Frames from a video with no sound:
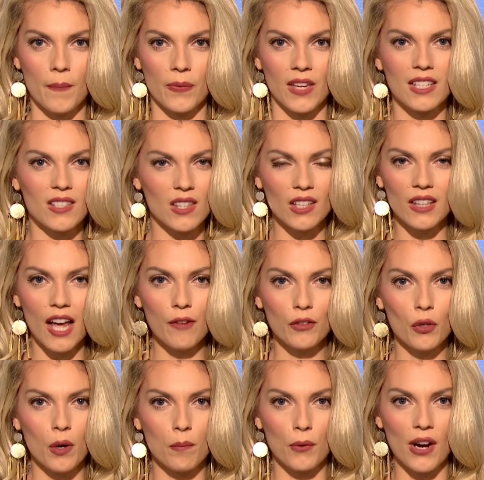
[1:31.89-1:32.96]
It's the left
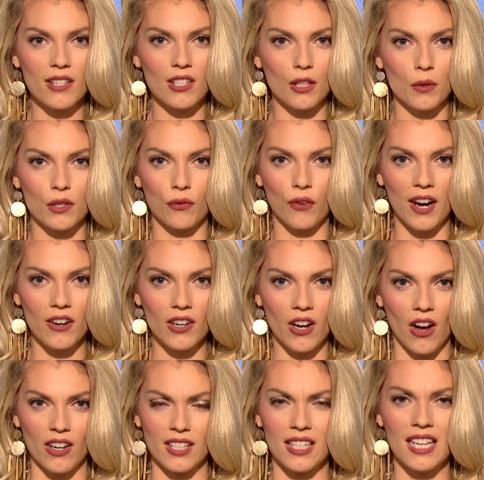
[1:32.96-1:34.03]
who embraced Louis
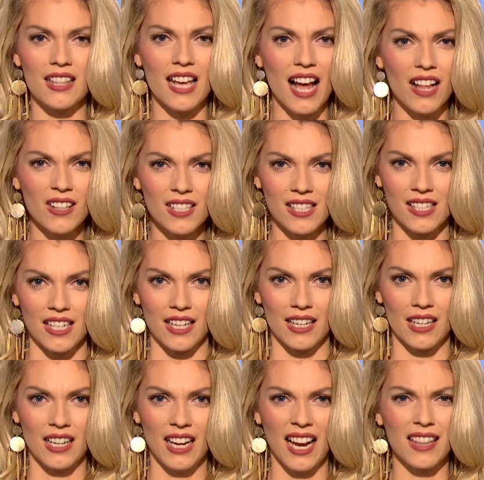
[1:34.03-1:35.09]
Farrakhan and Keith Ellison
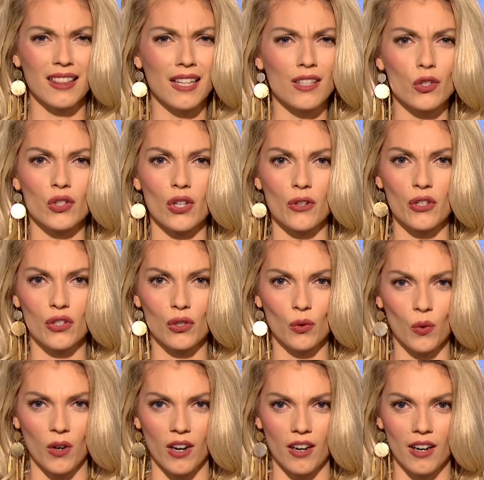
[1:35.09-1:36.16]
and Linda
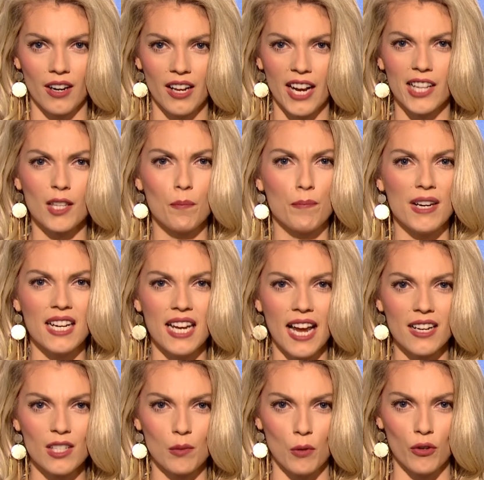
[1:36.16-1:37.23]
Sarsour and the
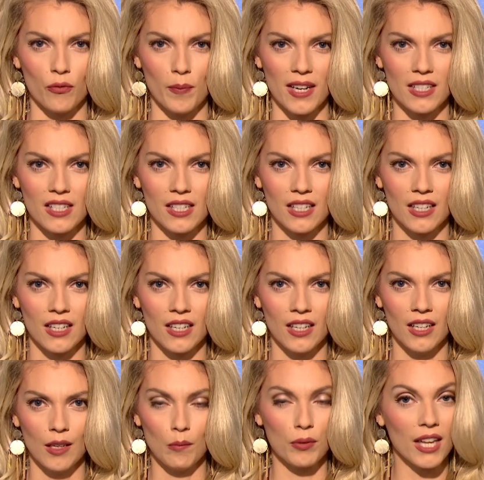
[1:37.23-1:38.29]
BDS movement.
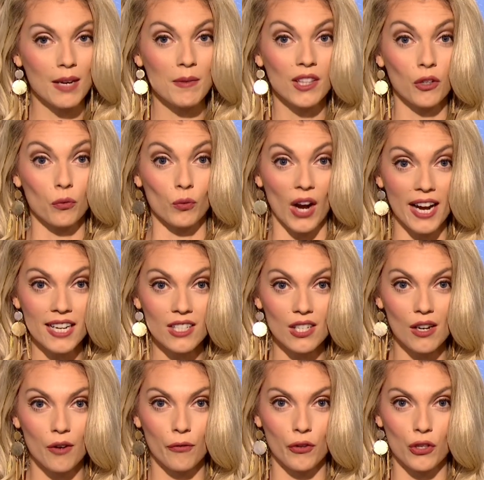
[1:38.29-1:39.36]
Blaming the right
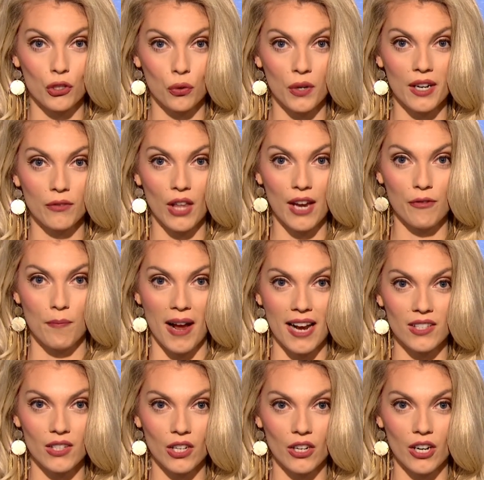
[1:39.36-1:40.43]
for the Tree of Life
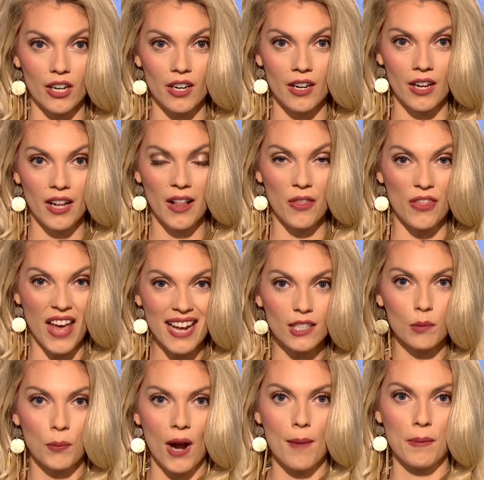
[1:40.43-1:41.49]
massacre, that's
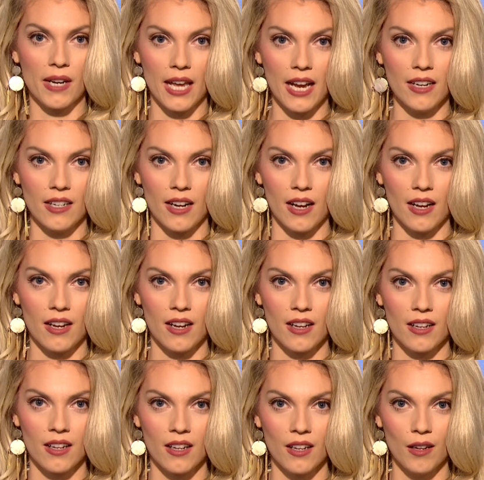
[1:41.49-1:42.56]
propaganda.
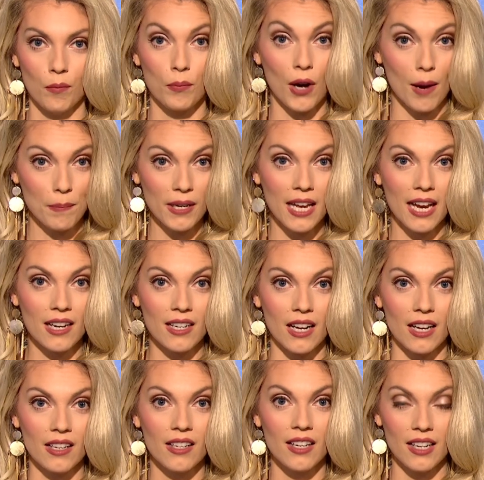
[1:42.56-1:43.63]

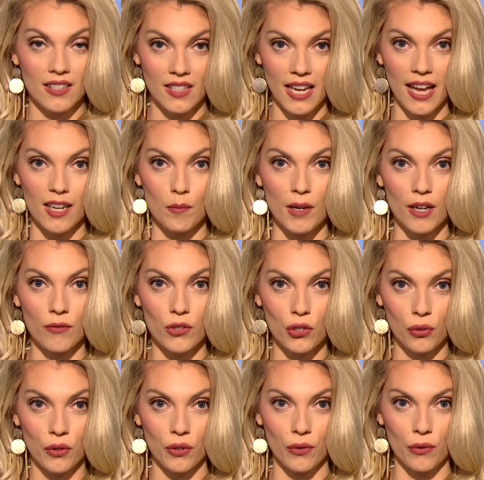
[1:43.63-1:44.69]
Propaganda is the enemy of the
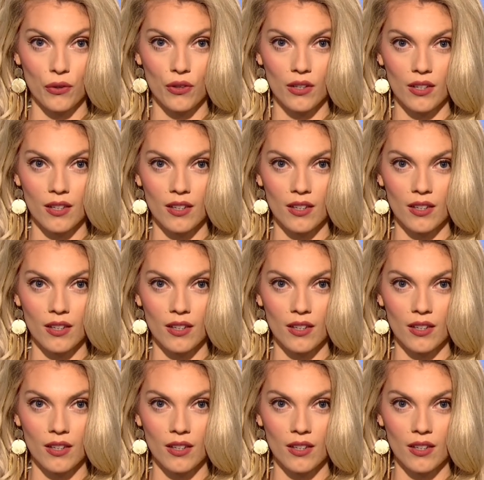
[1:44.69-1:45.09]
truth.